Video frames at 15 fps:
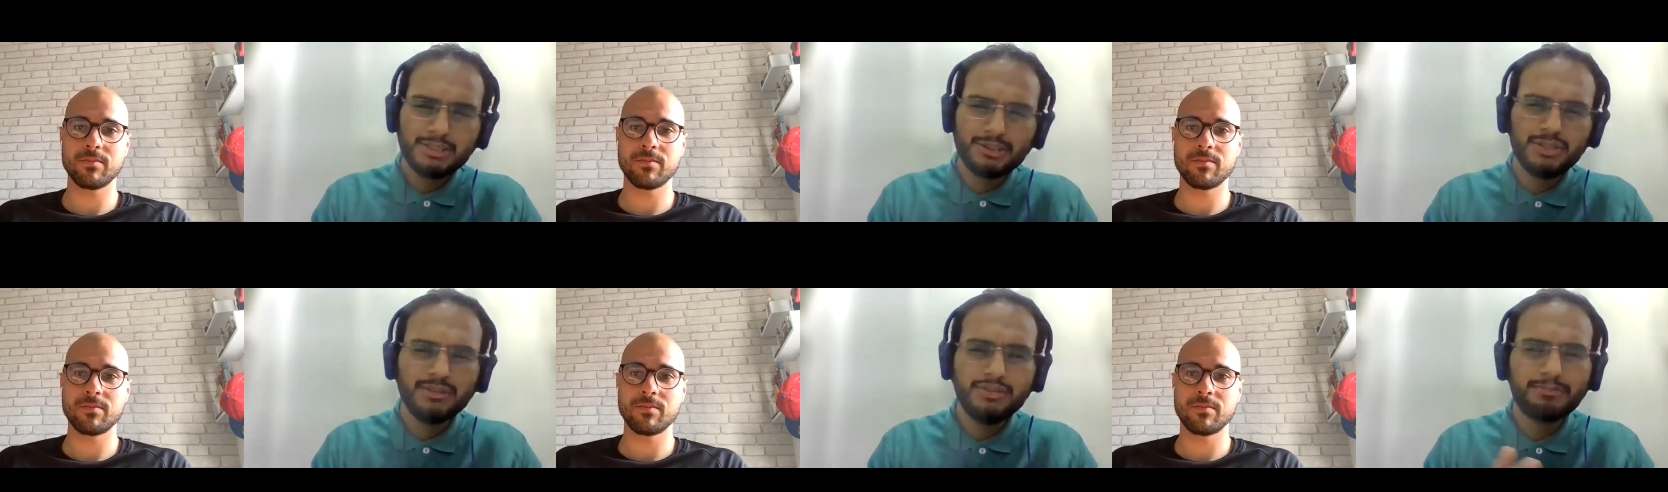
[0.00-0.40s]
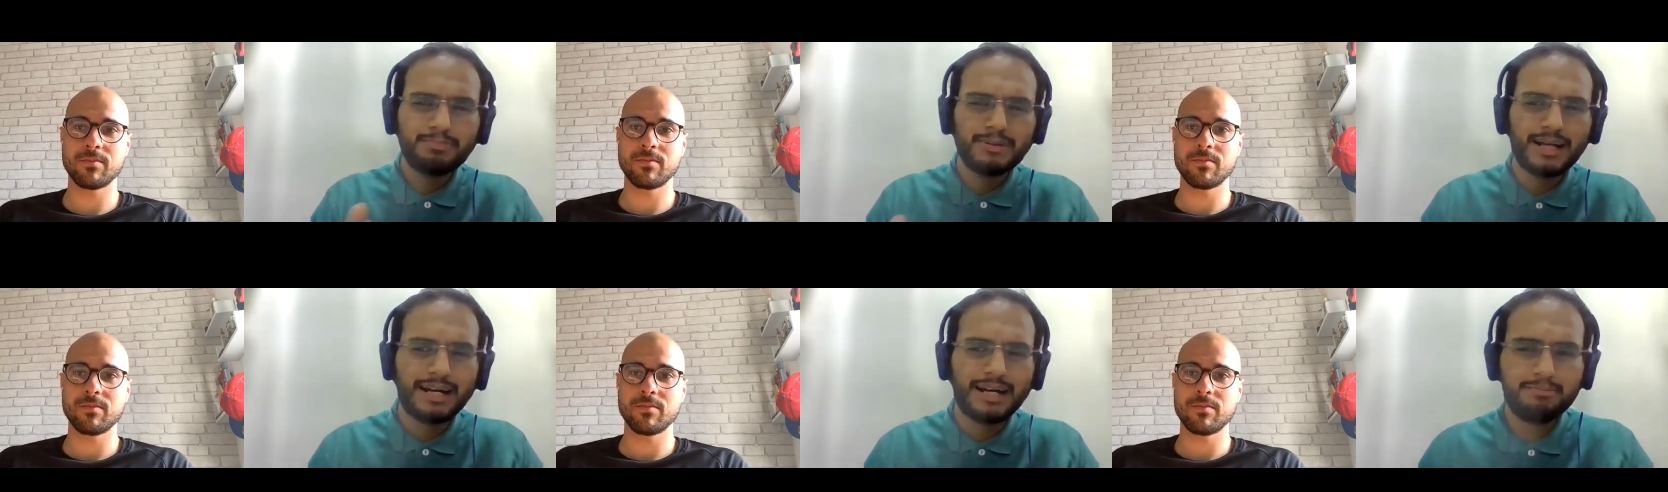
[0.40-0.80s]
Speaker 1: choose a
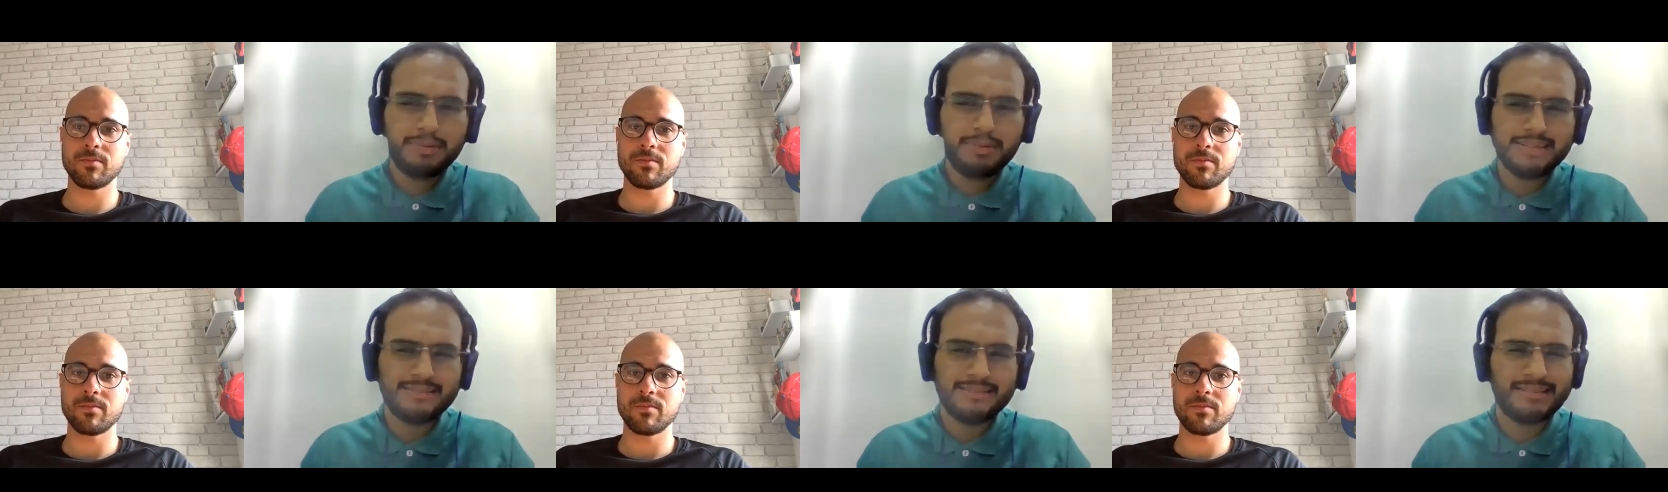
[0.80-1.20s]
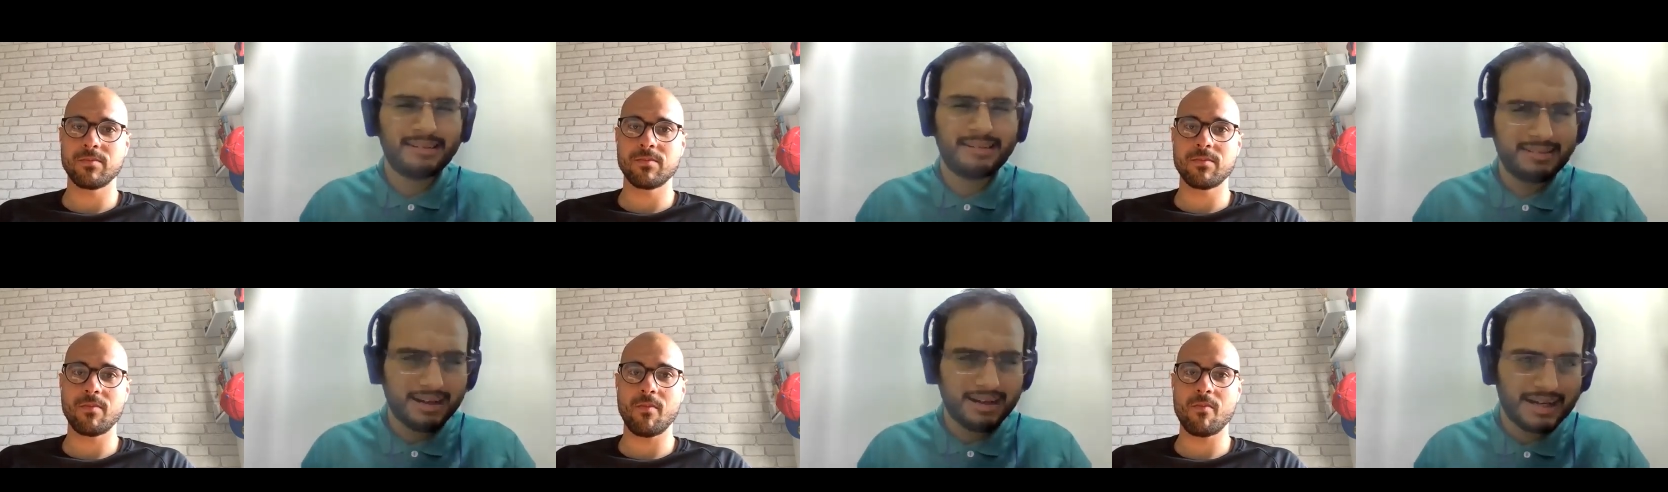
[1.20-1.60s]
plant-based
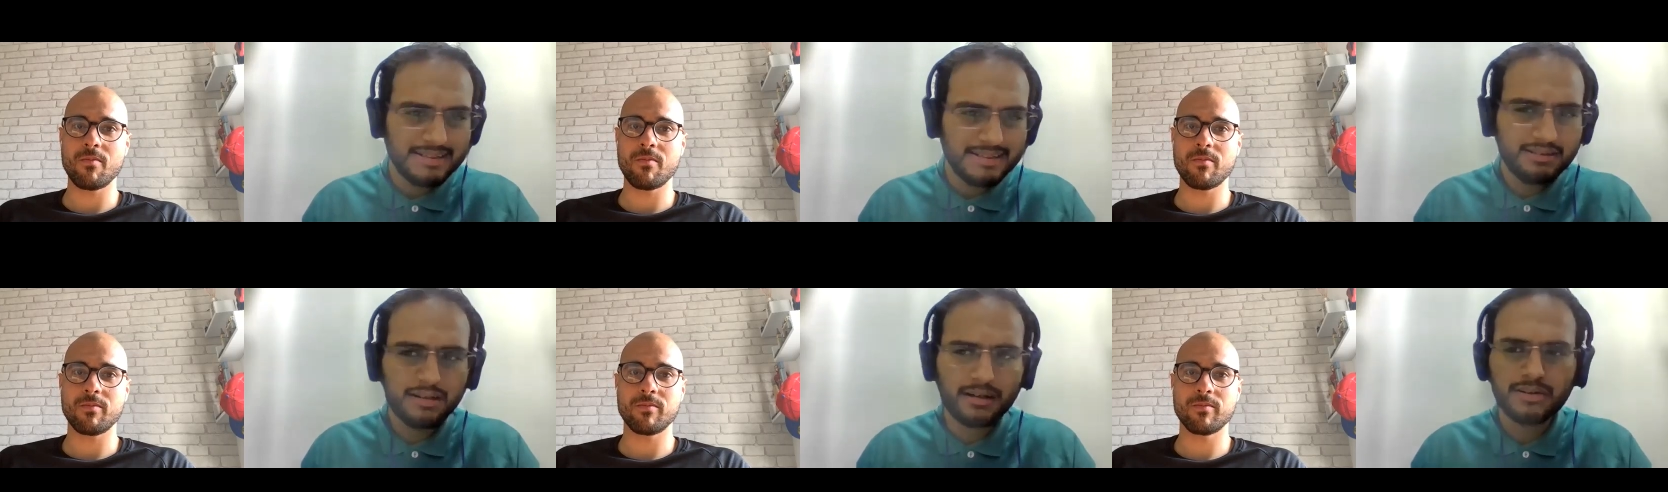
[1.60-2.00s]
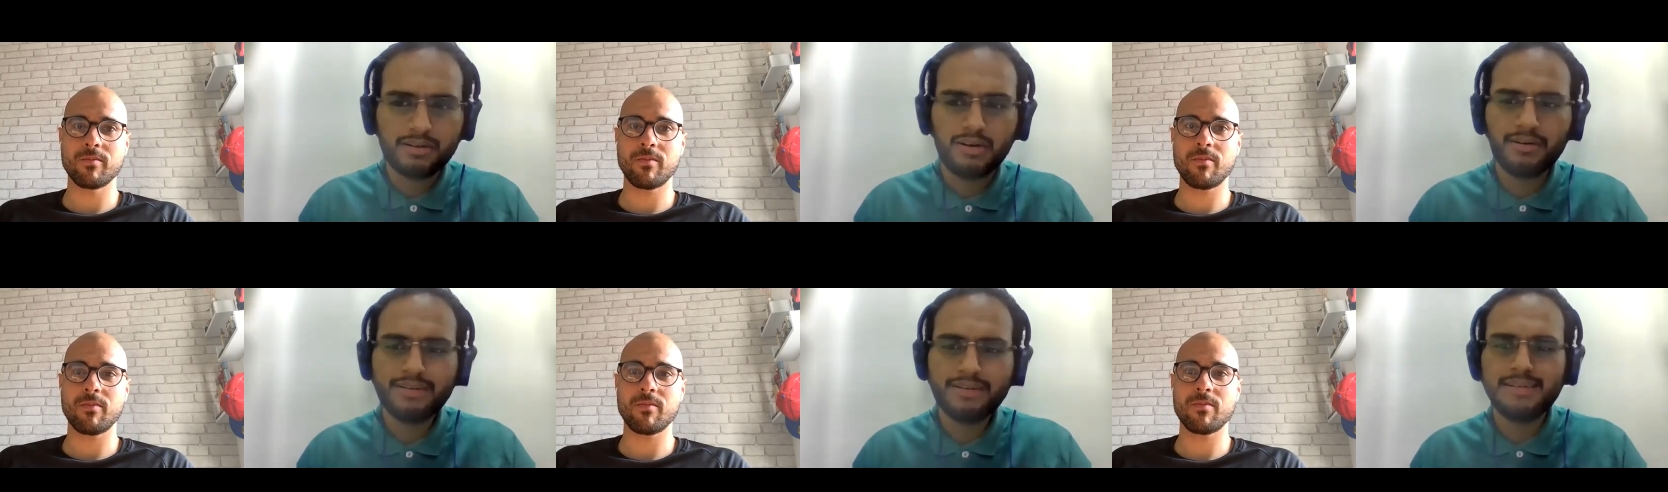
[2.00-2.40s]
diet
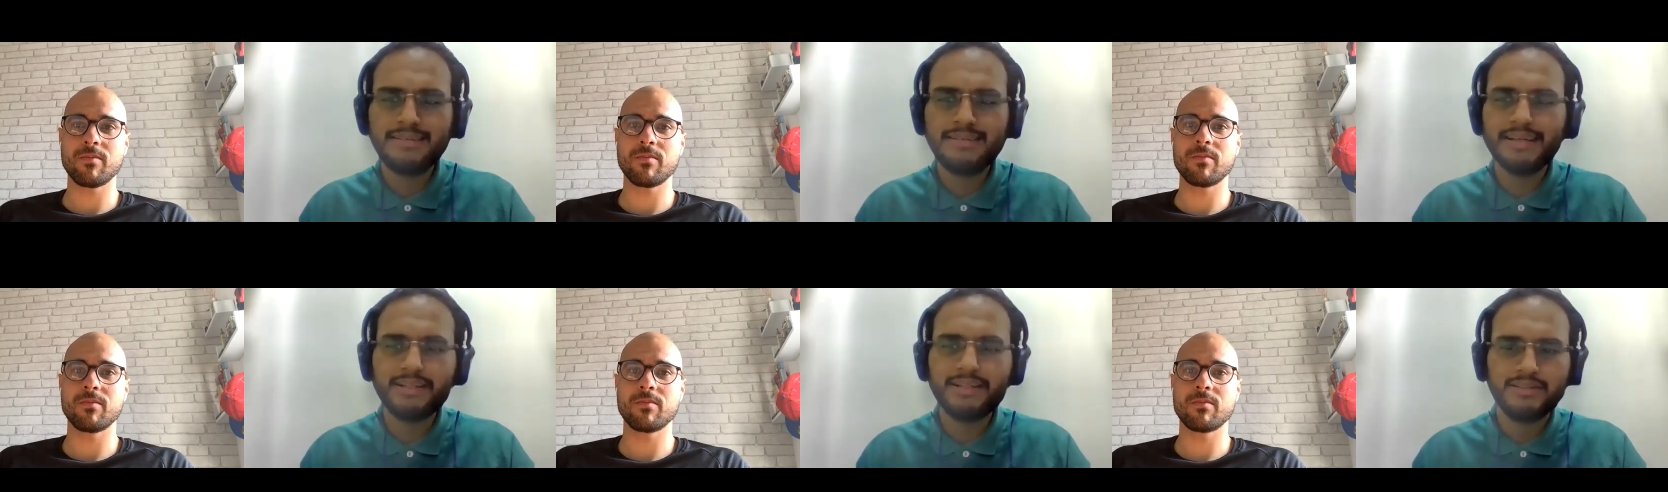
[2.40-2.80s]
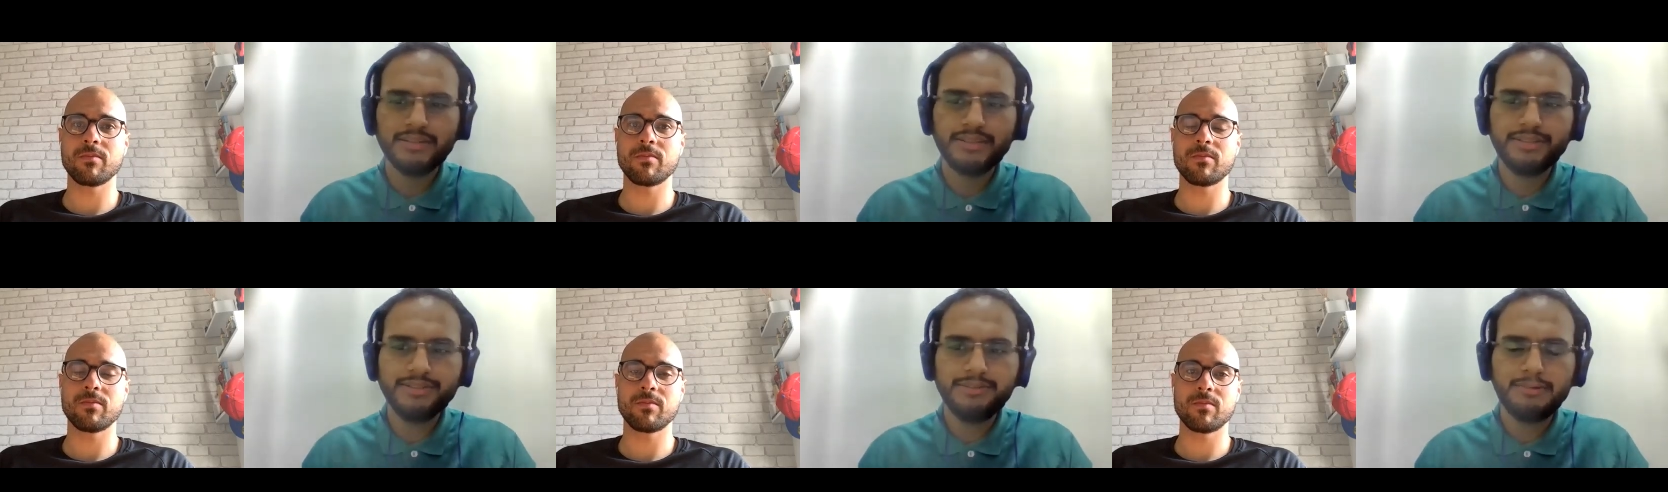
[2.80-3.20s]
according to
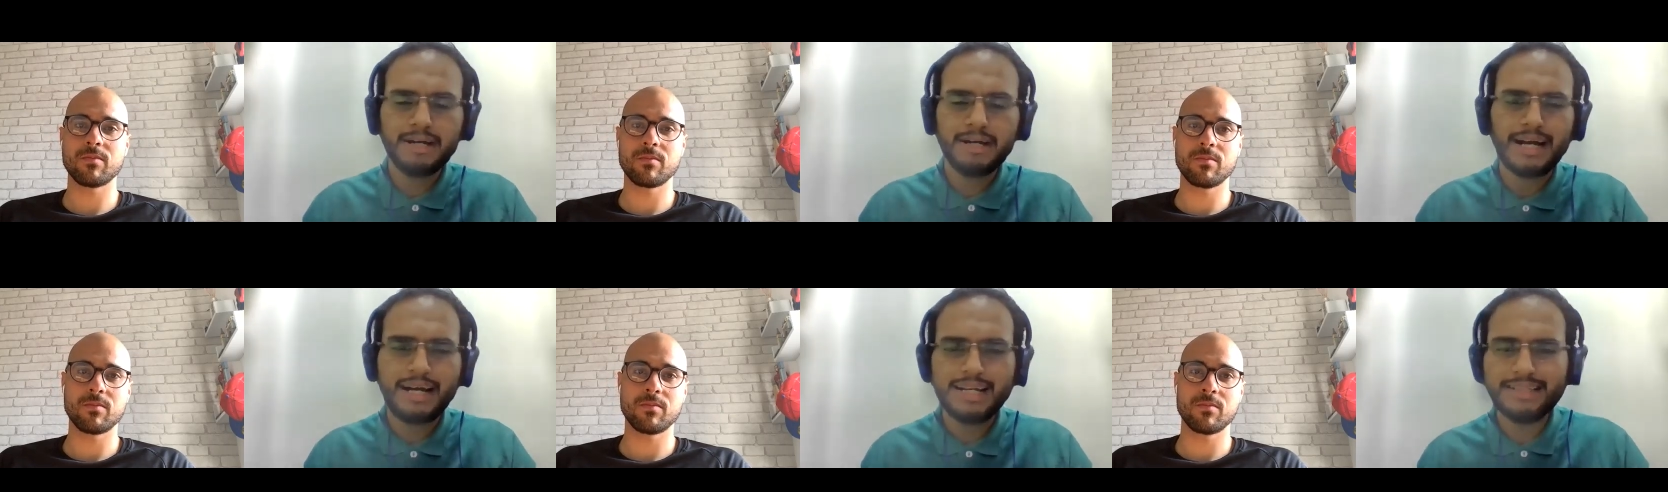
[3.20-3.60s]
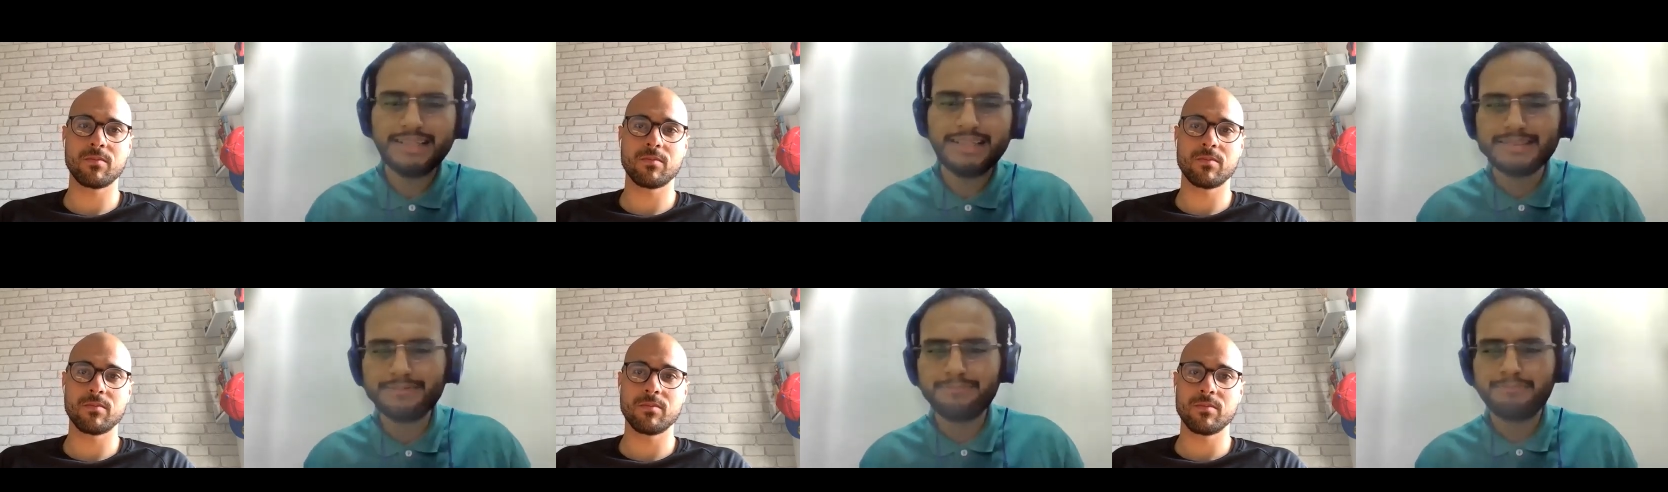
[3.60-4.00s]
you and